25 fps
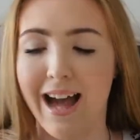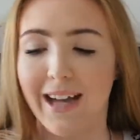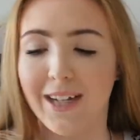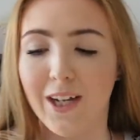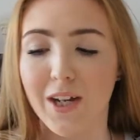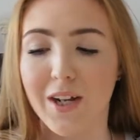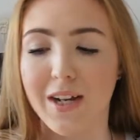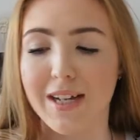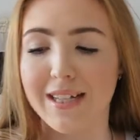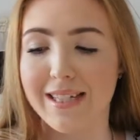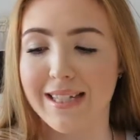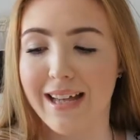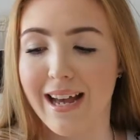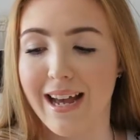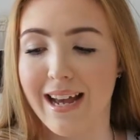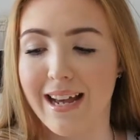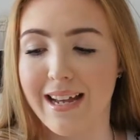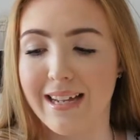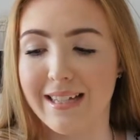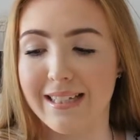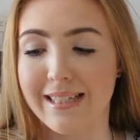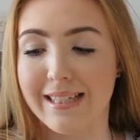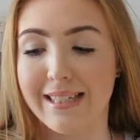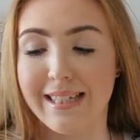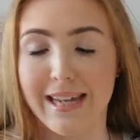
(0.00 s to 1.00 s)
Got my
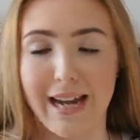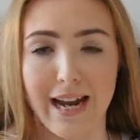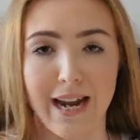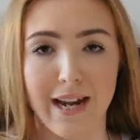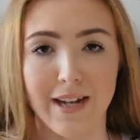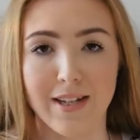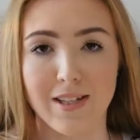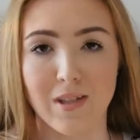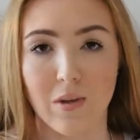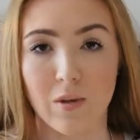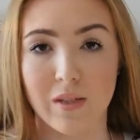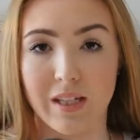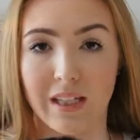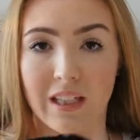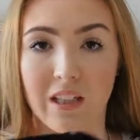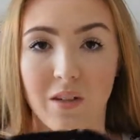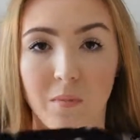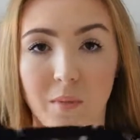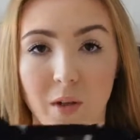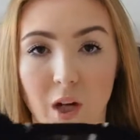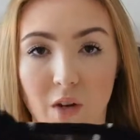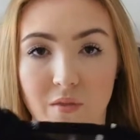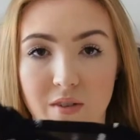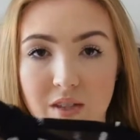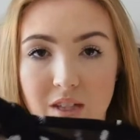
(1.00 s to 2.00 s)
size 10, so like, a
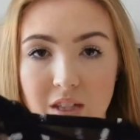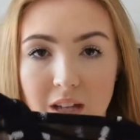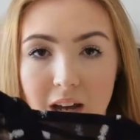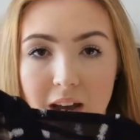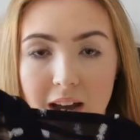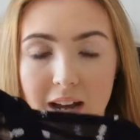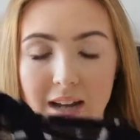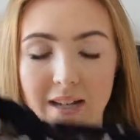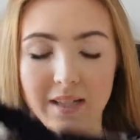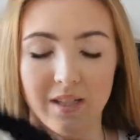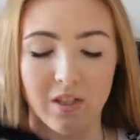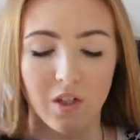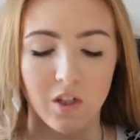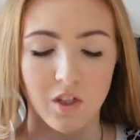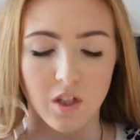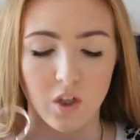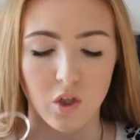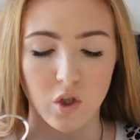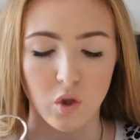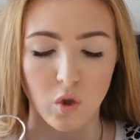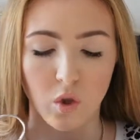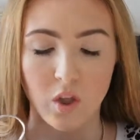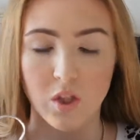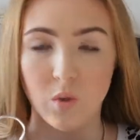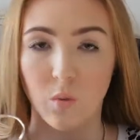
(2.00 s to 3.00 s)
little bit oversized because the
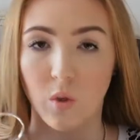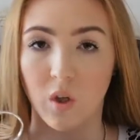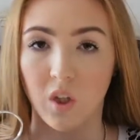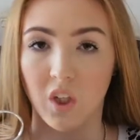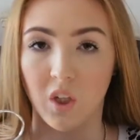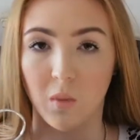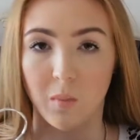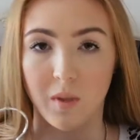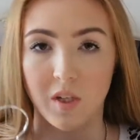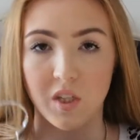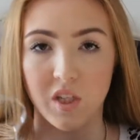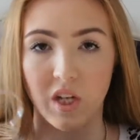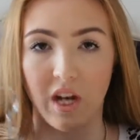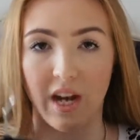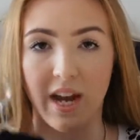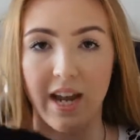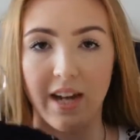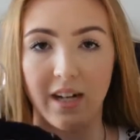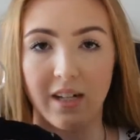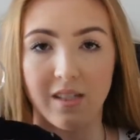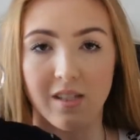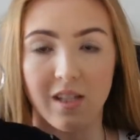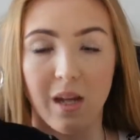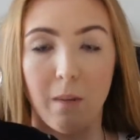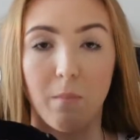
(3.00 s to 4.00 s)
shorts were a little bit
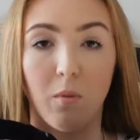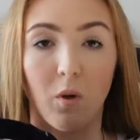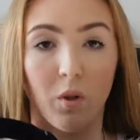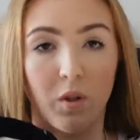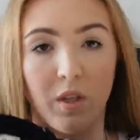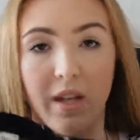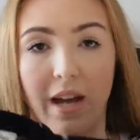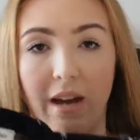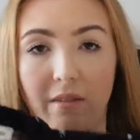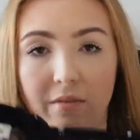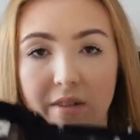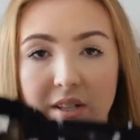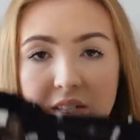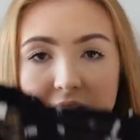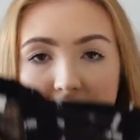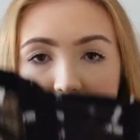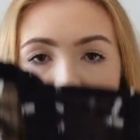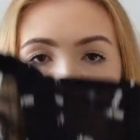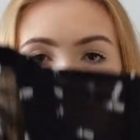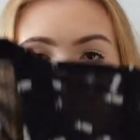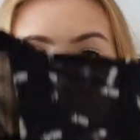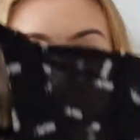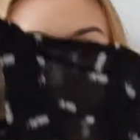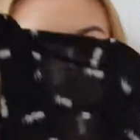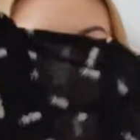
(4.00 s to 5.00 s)
tight because I bought the outfit
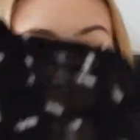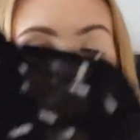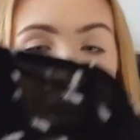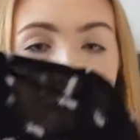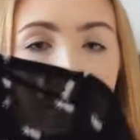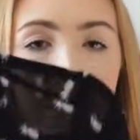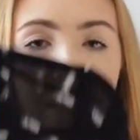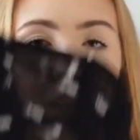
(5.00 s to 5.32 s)
together to wear to